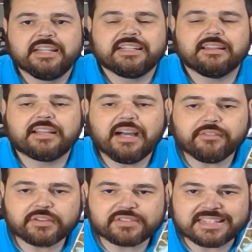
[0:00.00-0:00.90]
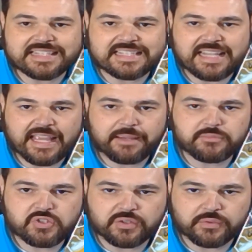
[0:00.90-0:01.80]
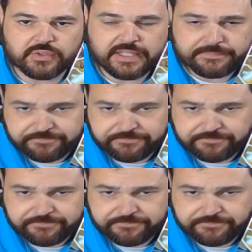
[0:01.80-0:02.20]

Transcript: Now the cover is the same generally